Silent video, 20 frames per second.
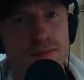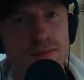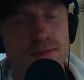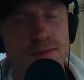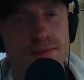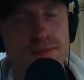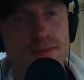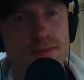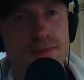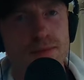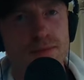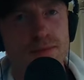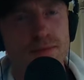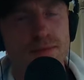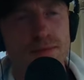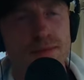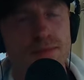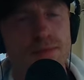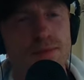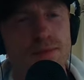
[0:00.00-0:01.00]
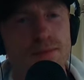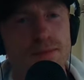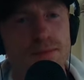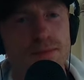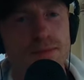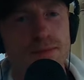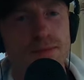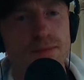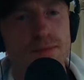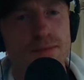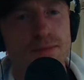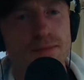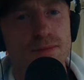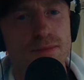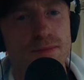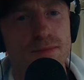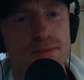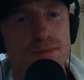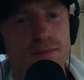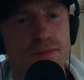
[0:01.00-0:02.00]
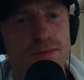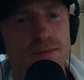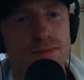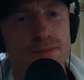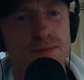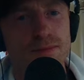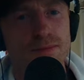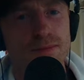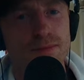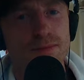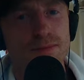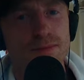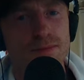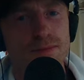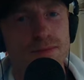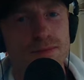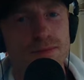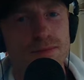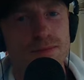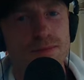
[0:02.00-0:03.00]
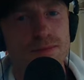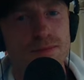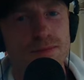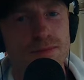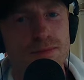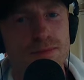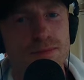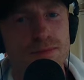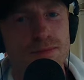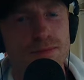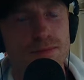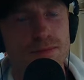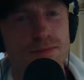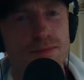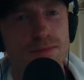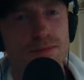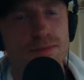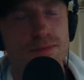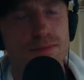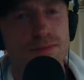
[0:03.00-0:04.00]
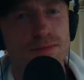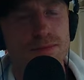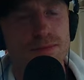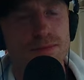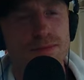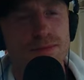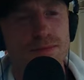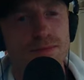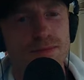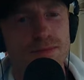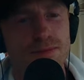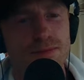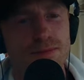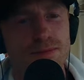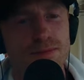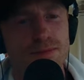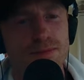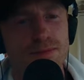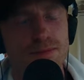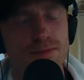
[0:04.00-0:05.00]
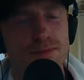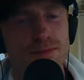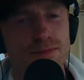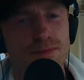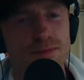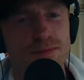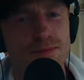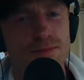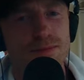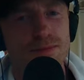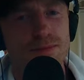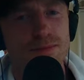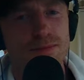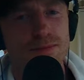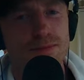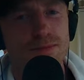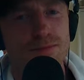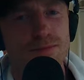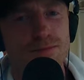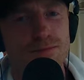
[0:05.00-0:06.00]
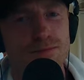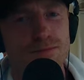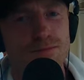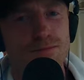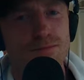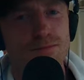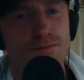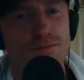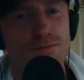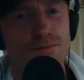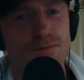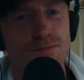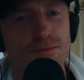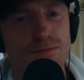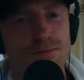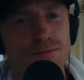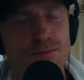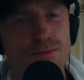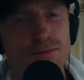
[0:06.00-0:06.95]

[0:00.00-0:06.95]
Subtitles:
No words are spoken by the person on screen.